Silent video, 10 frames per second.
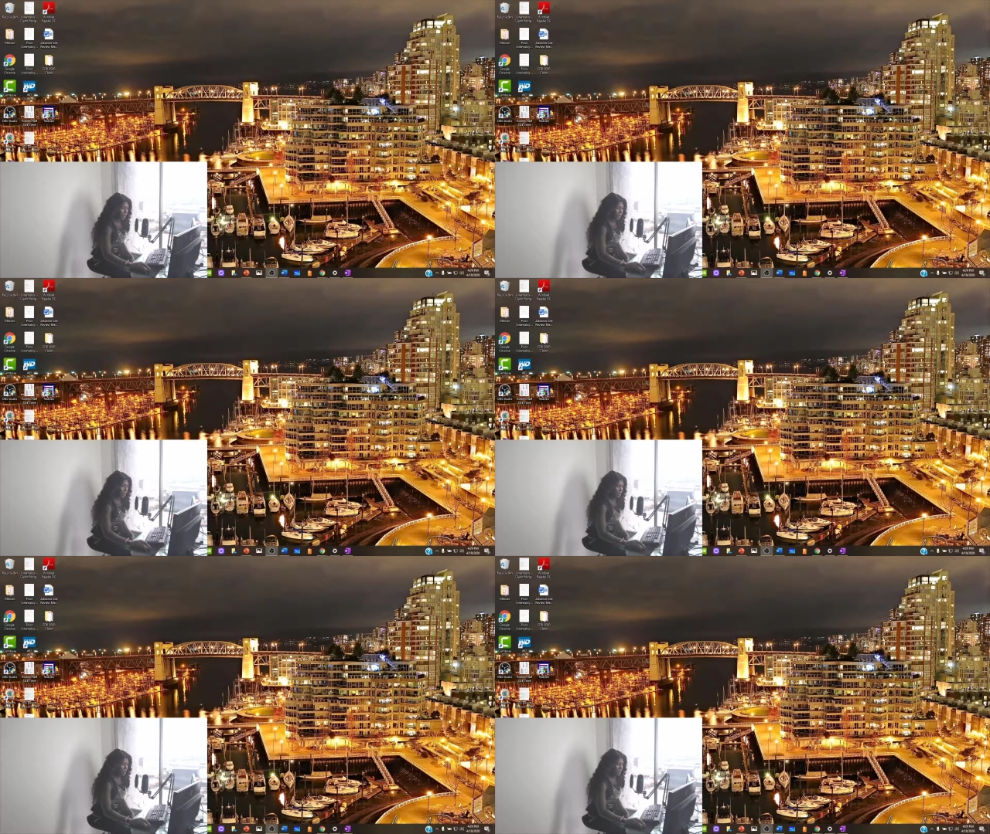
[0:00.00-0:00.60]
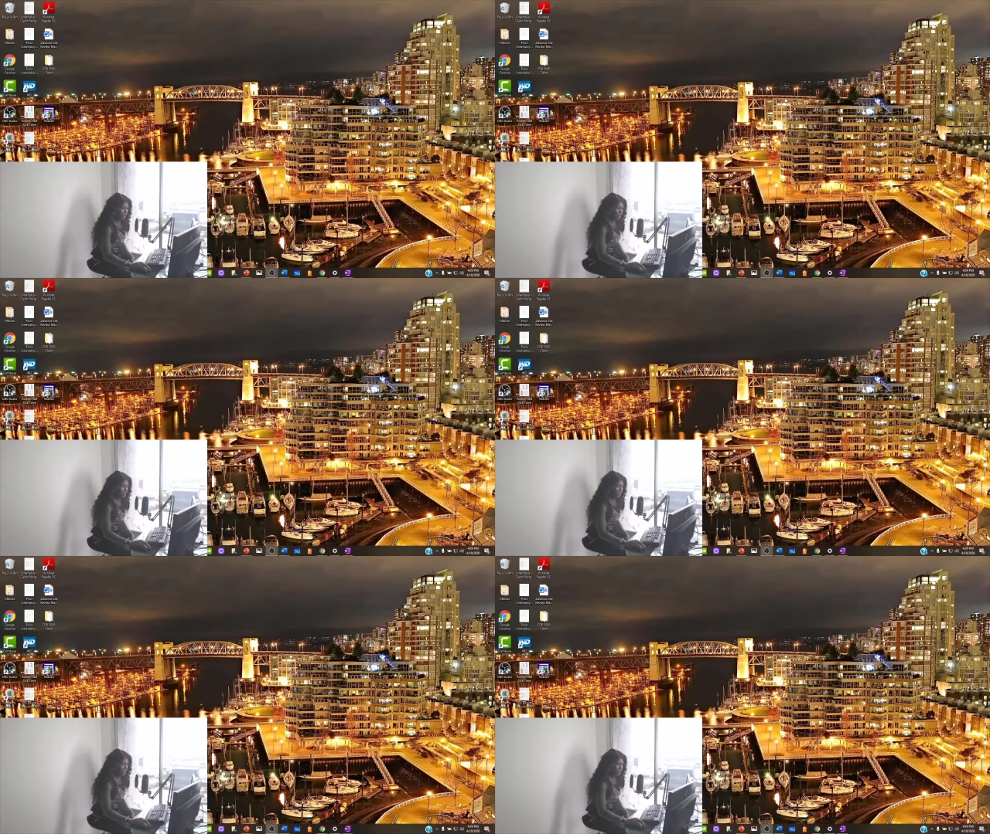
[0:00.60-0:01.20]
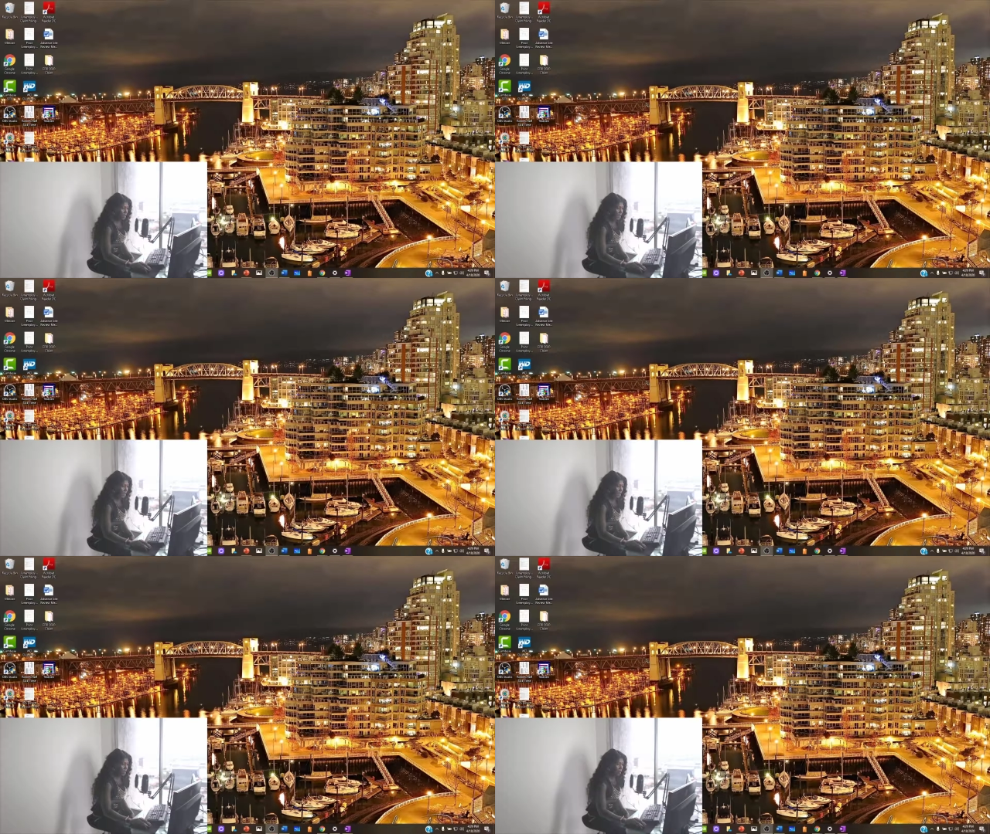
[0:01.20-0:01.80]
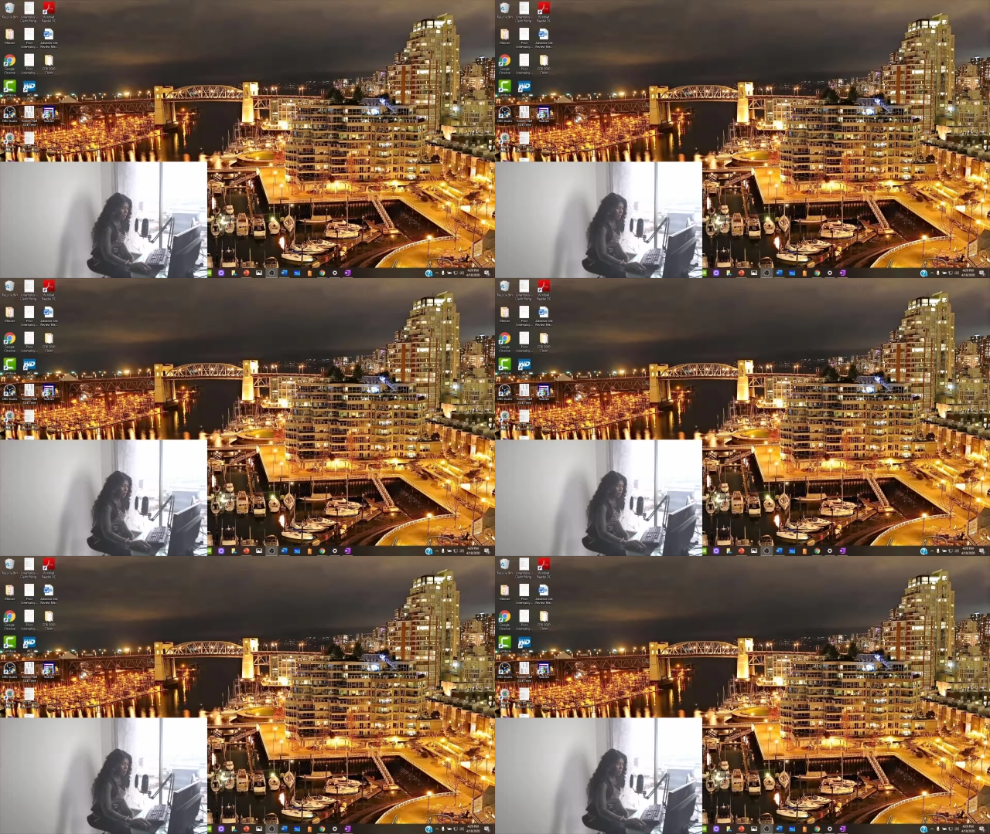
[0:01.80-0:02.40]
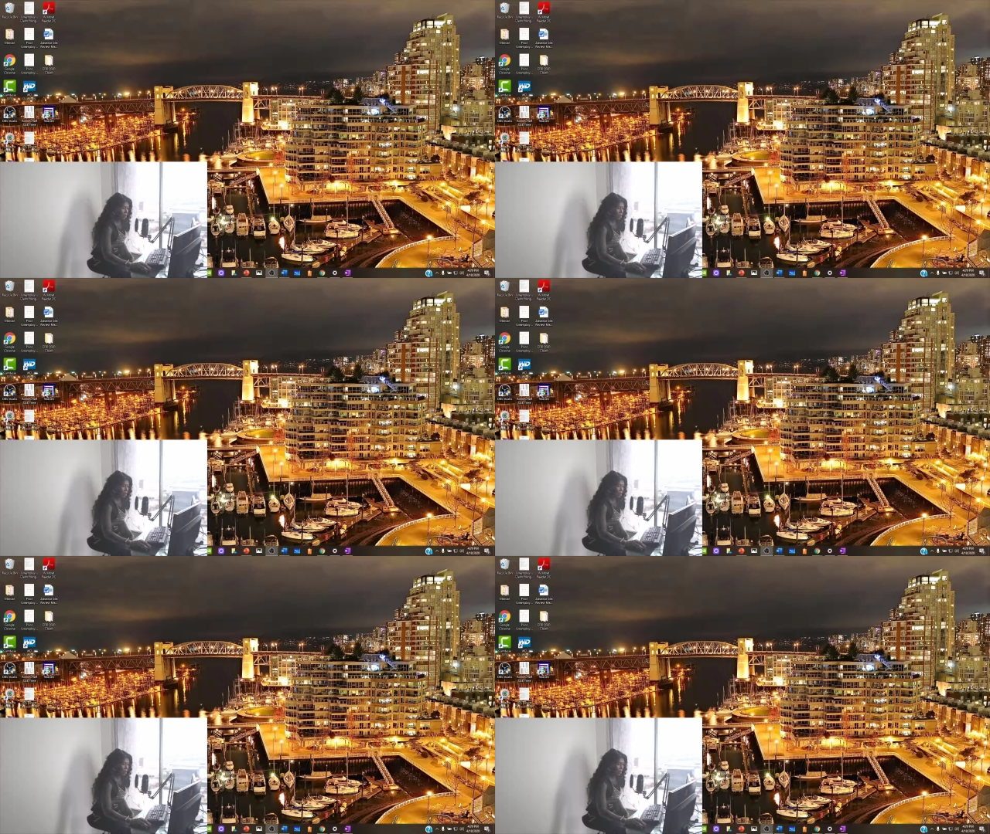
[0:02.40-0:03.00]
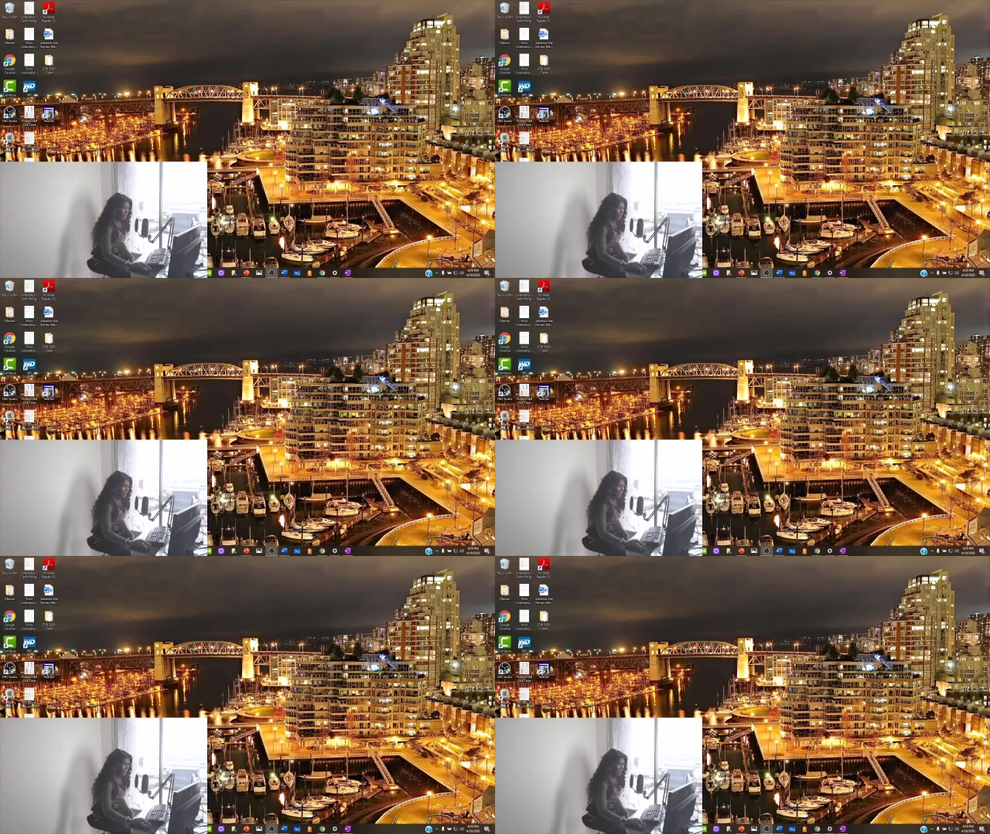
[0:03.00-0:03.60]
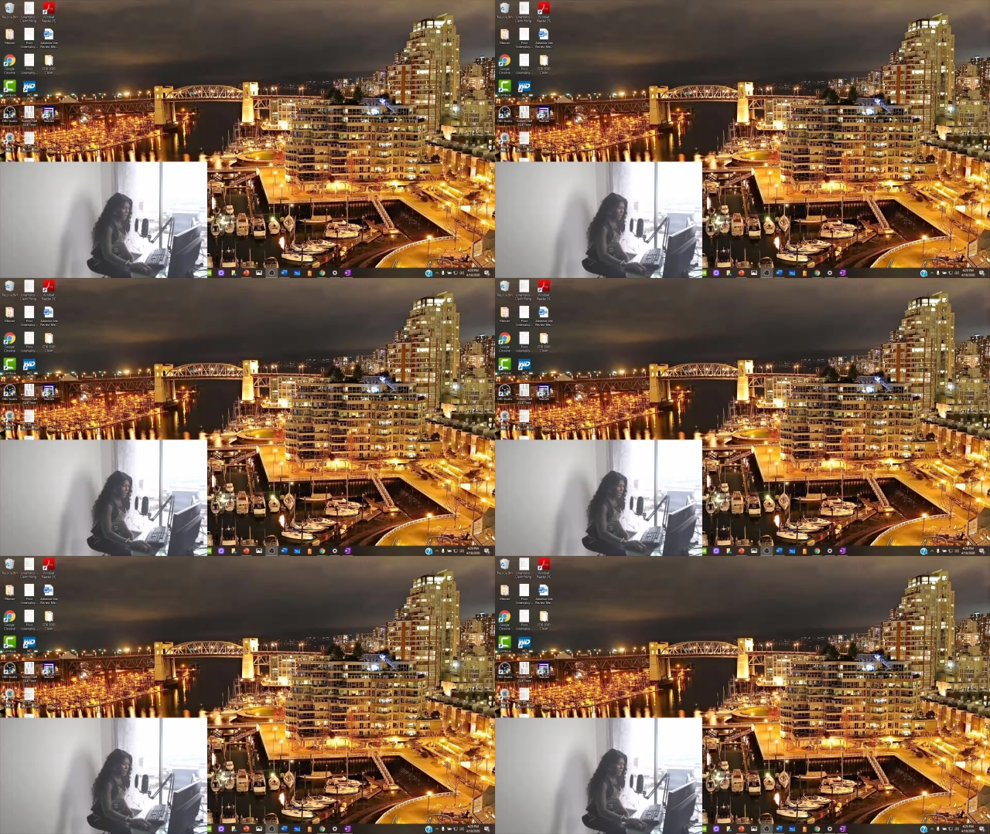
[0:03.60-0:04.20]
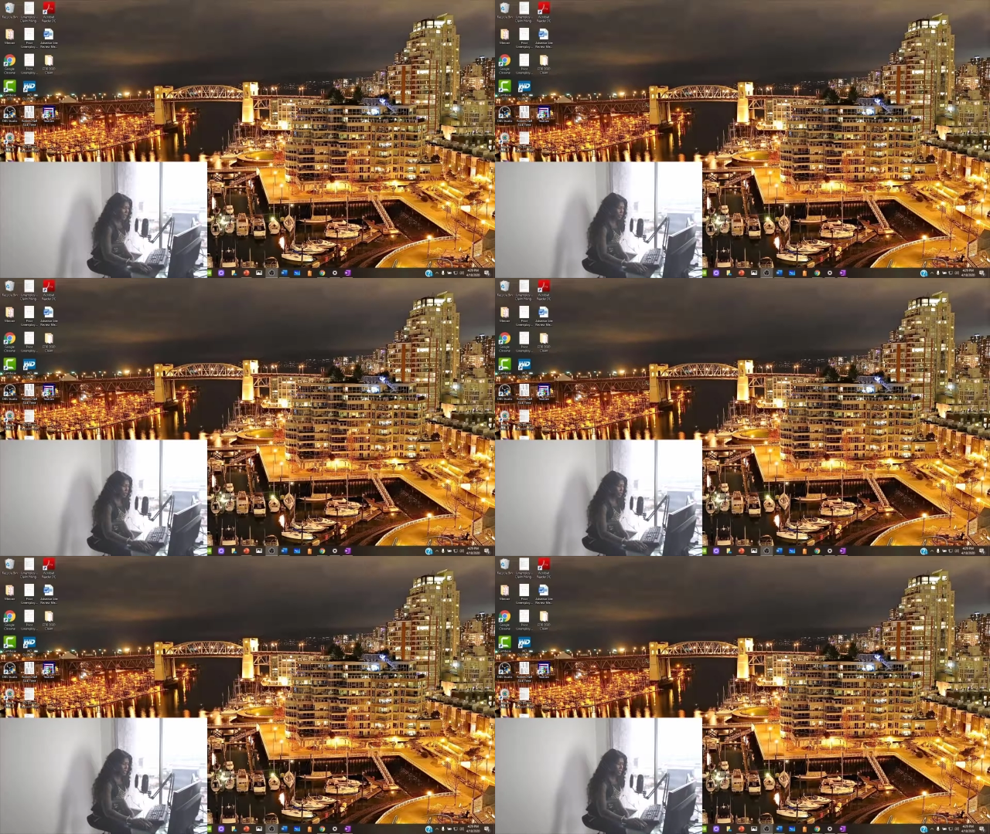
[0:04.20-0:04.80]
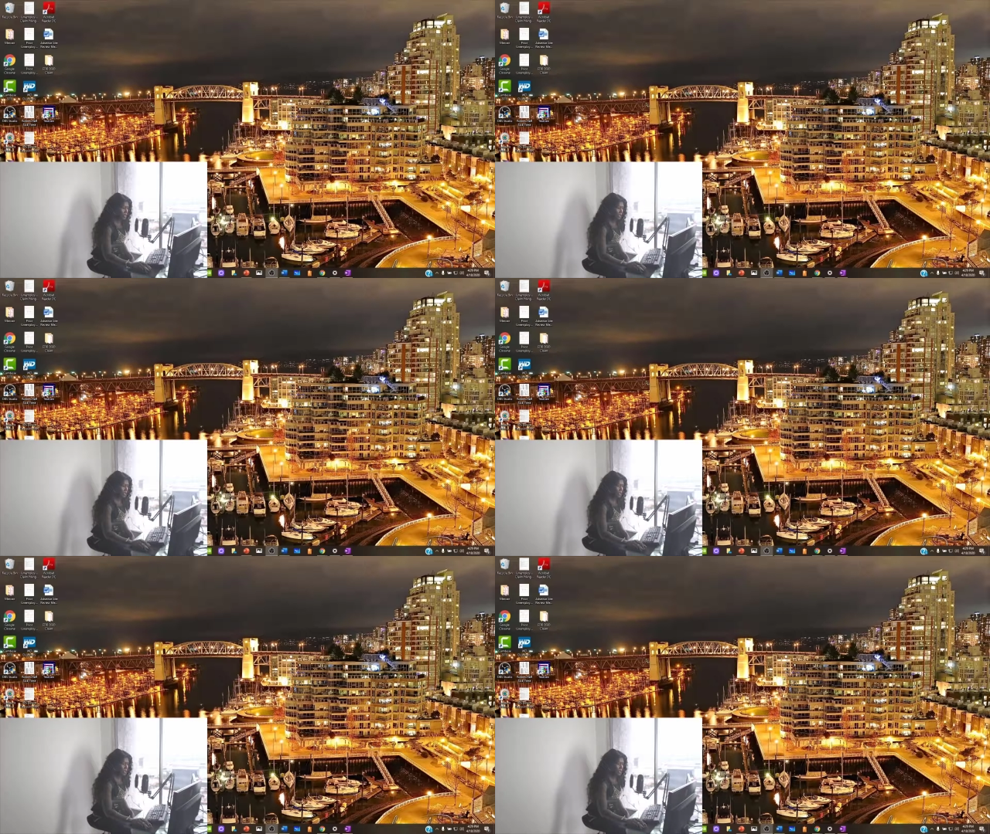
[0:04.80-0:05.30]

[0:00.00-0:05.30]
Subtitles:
(no speaker visible)